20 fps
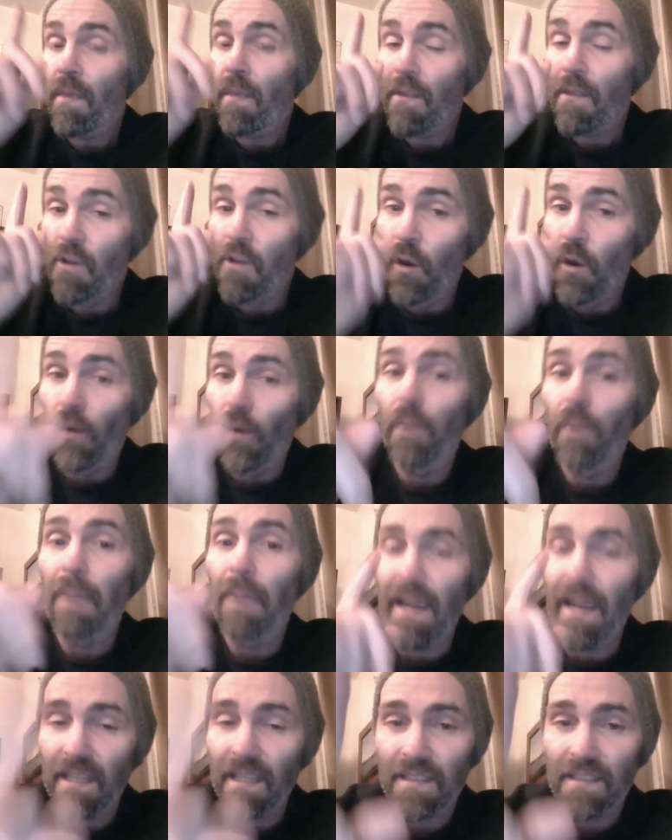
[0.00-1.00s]
You're
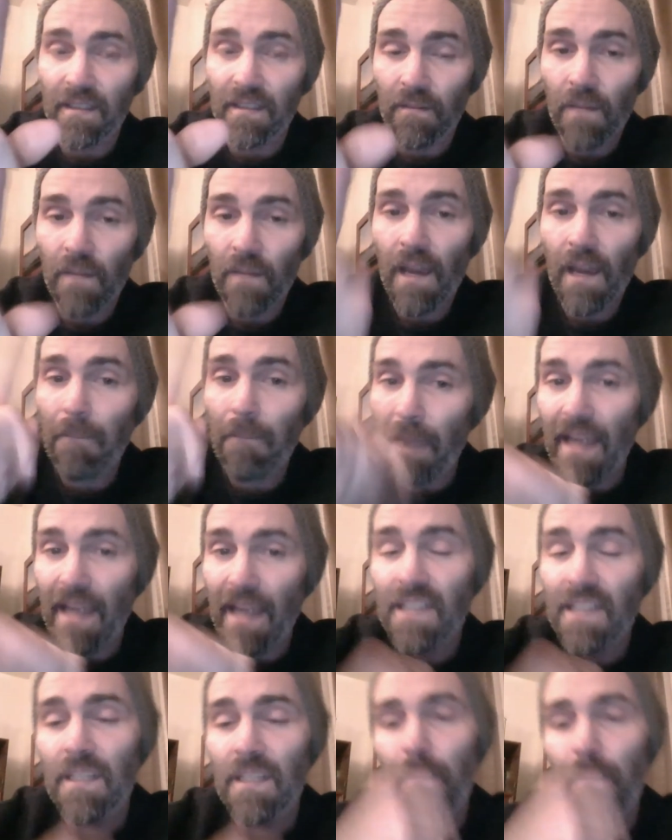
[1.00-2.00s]
amazing,
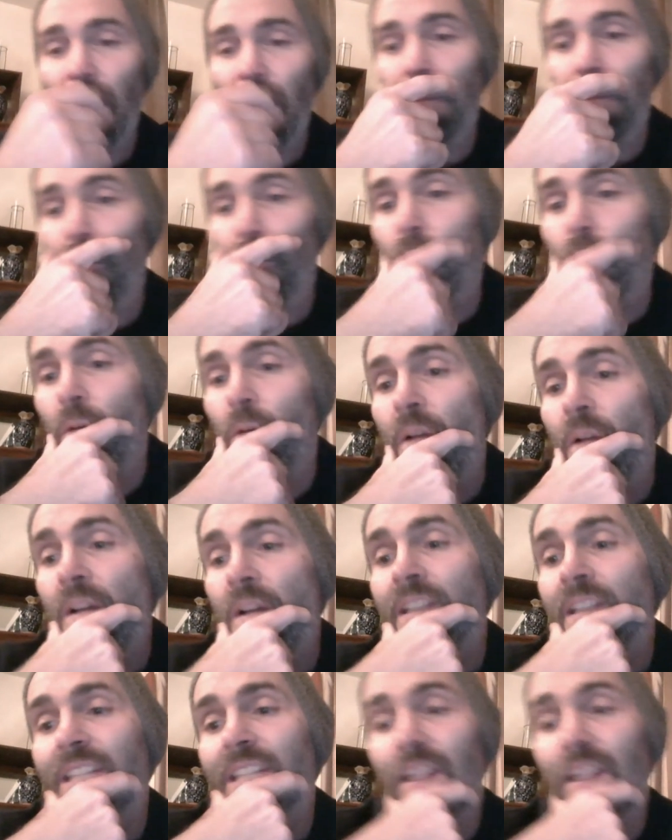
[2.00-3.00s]
amazing people.
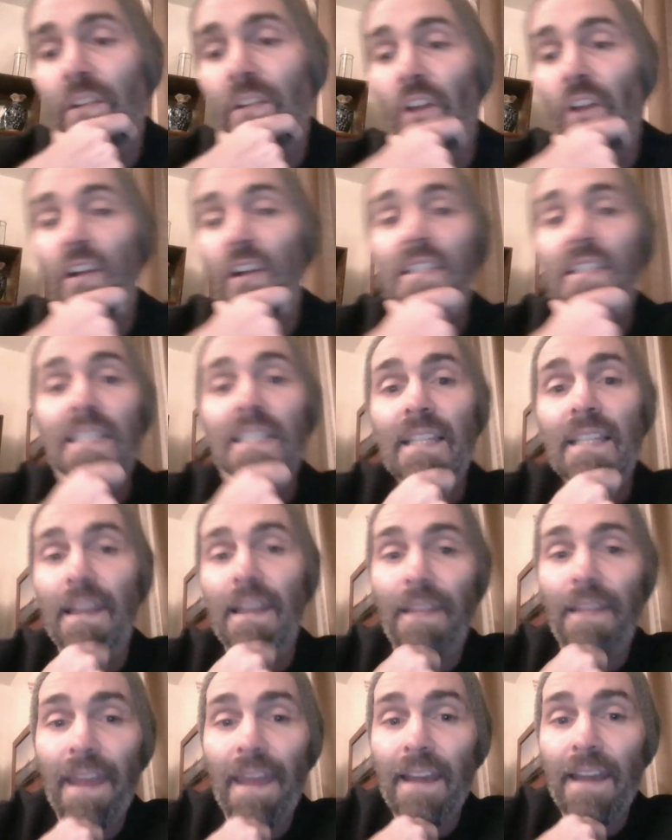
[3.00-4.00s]
So the nurses that are
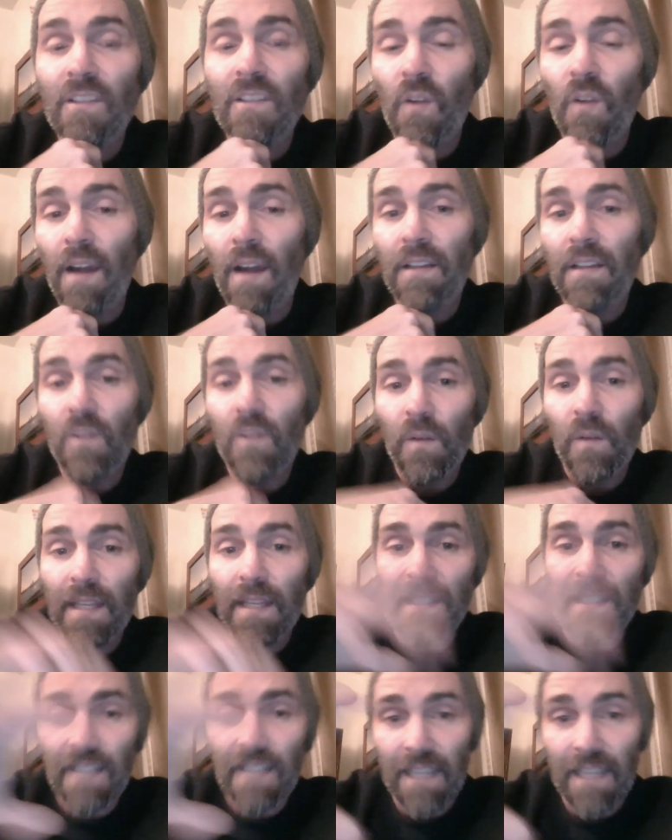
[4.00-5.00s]
there trying to do
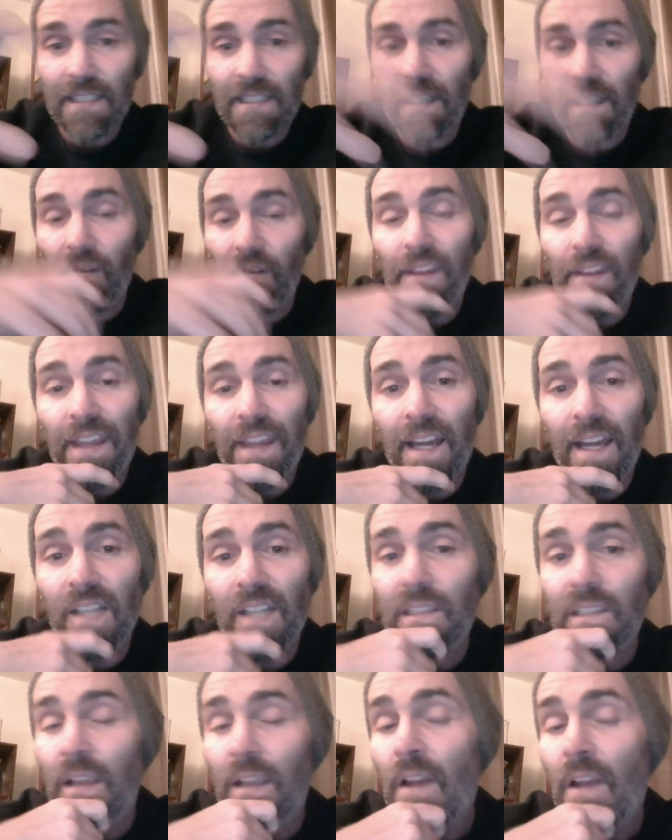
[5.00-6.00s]
these tests and everything
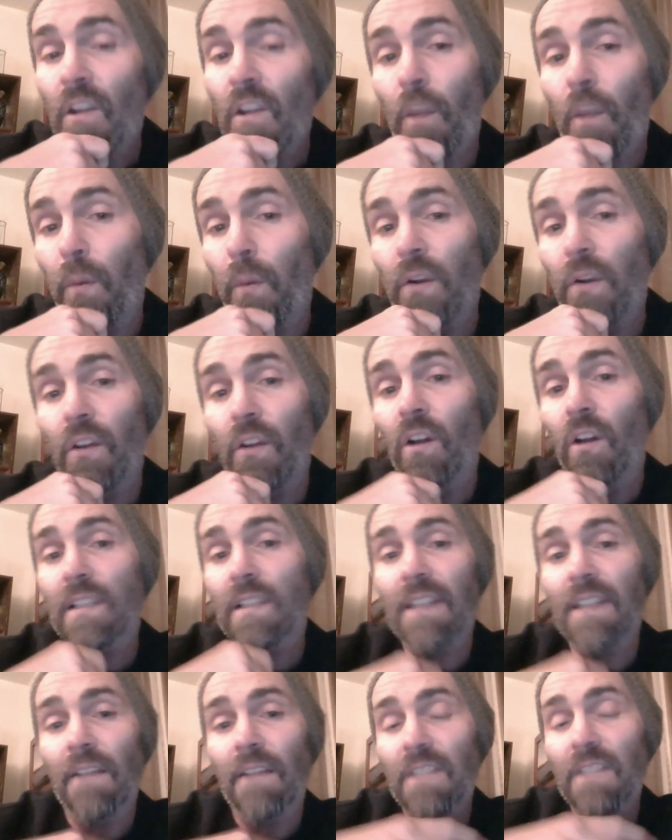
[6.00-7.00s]
else, you're putting
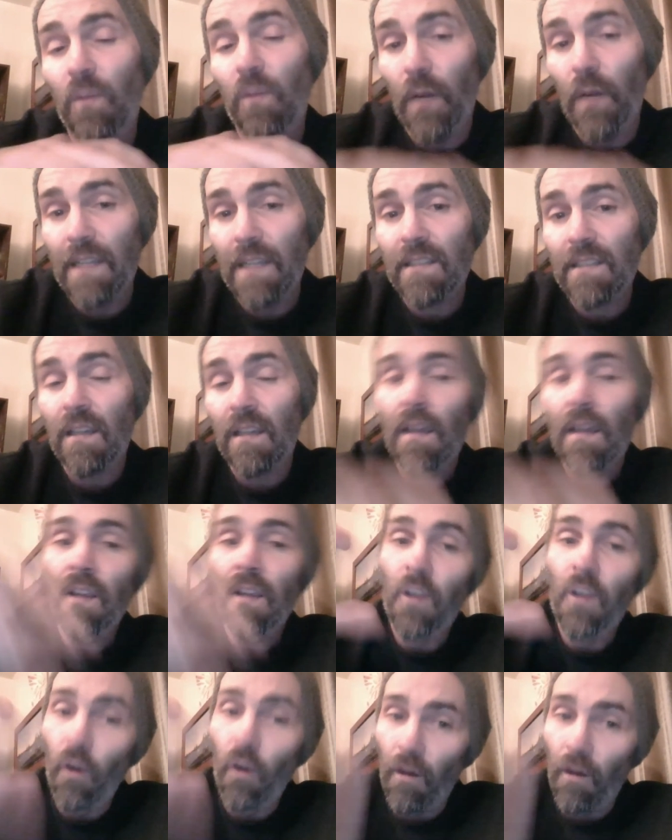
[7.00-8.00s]
yourselves at risk.
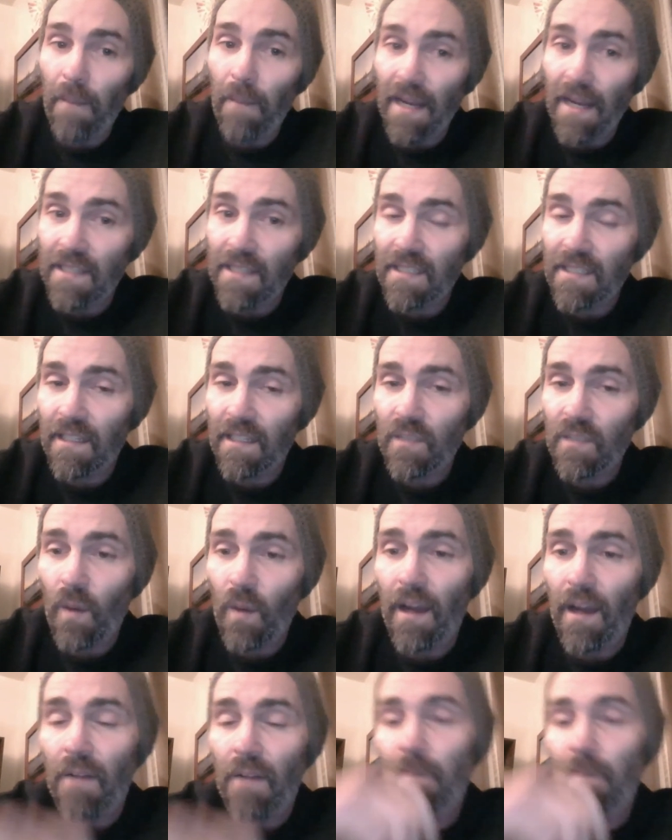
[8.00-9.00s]
you're amazing as
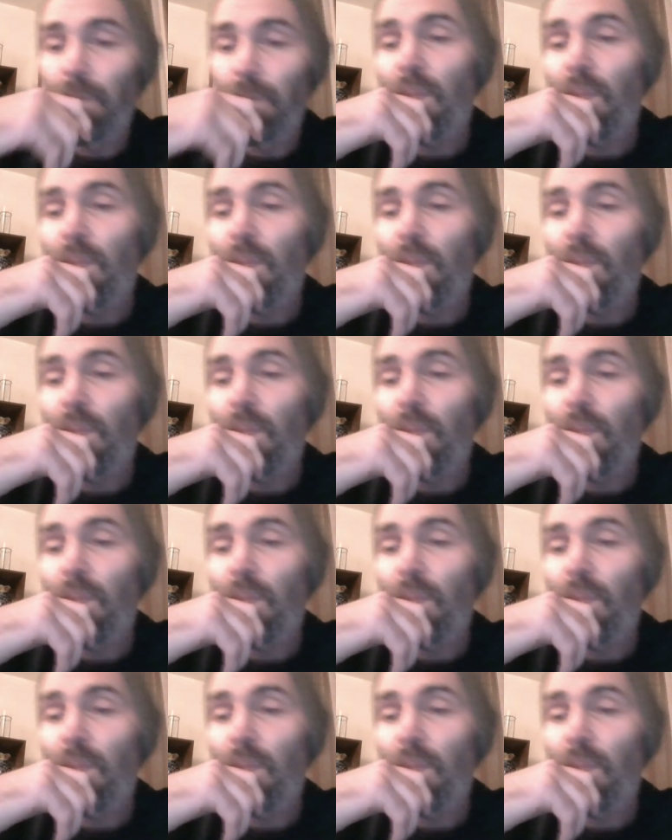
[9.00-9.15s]
well.